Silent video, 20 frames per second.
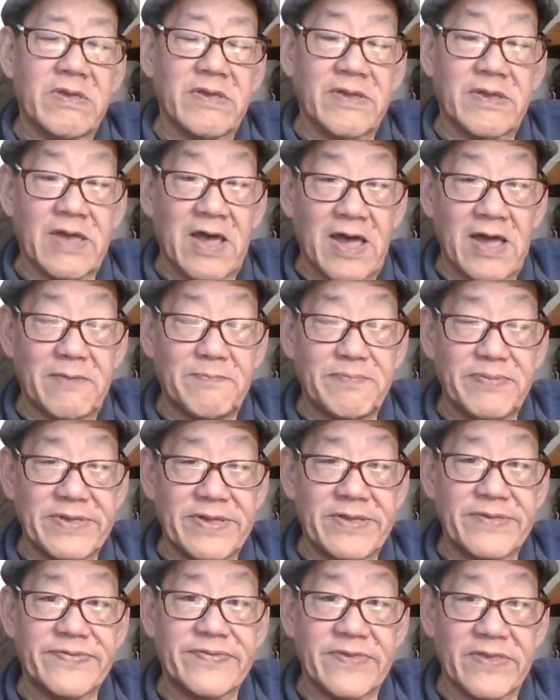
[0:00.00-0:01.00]
God
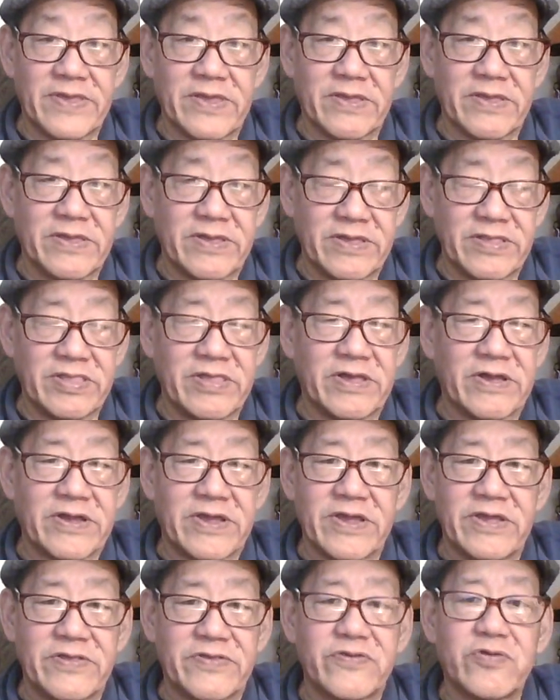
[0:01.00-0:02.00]
bless and good
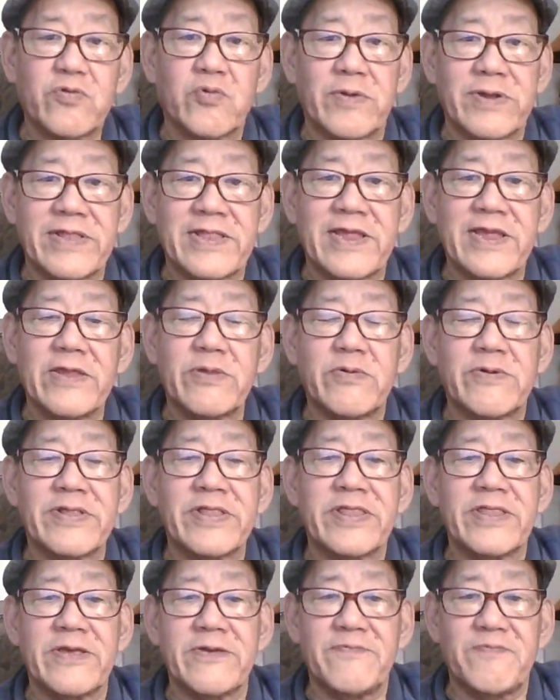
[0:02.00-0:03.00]
luck. It's
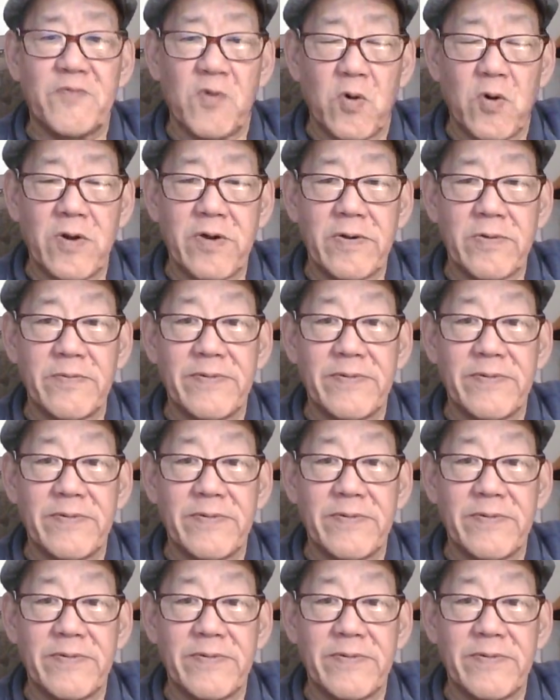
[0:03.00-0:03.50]
2024.